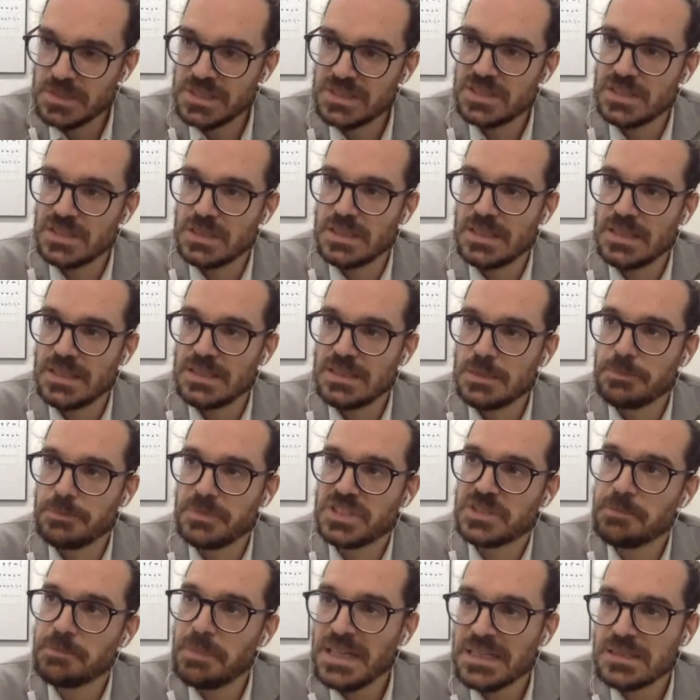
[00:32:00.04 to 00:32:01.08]
elements in
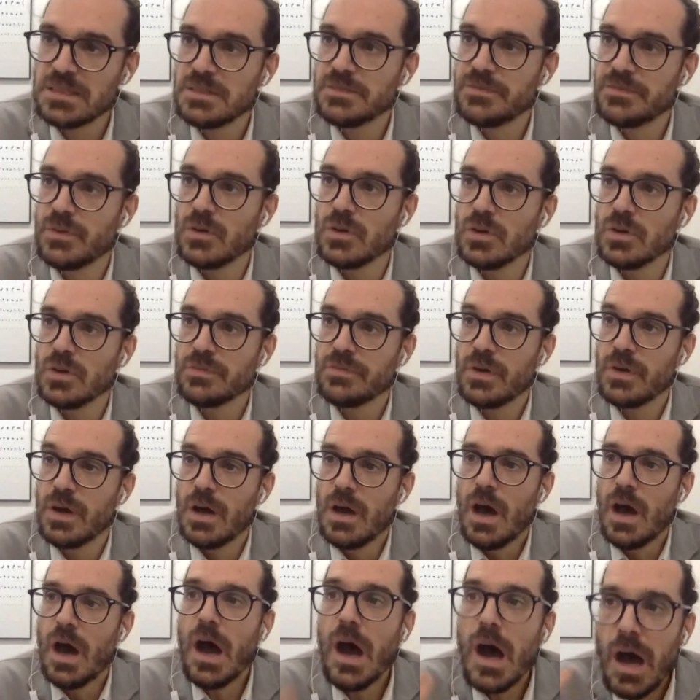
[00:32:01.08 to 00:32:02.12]
the perspective
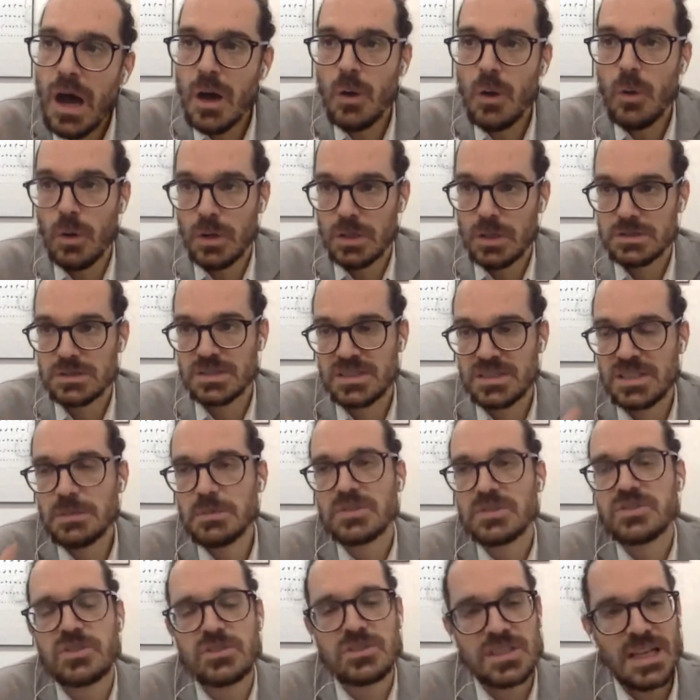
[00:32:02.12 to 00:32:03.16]
of how the
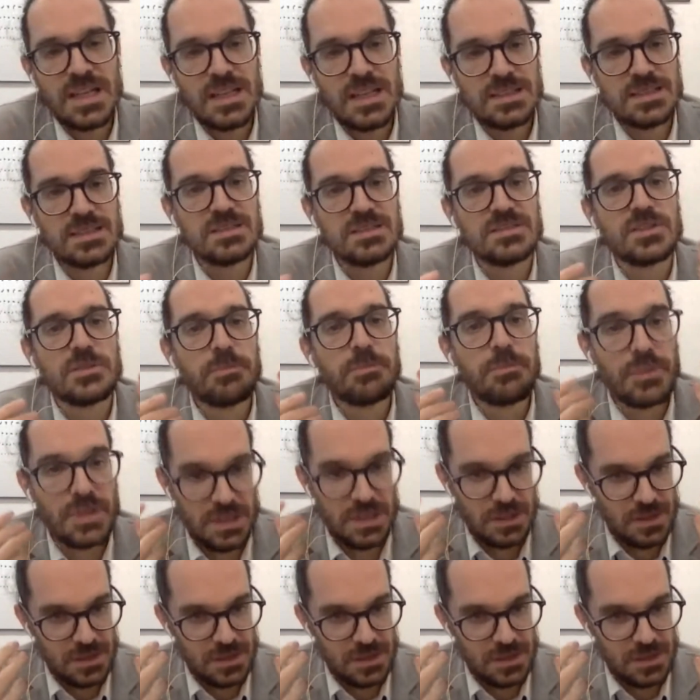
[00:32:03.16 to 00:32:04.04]
civil society